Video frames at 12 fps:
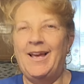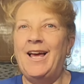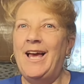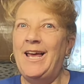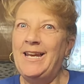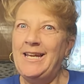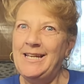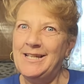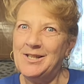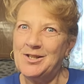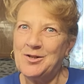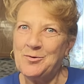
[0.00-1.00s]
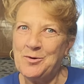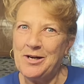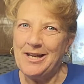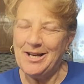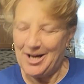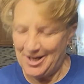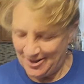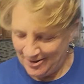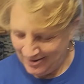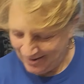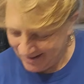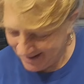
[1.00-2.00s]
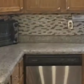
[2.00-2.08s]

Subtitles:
And he is $20.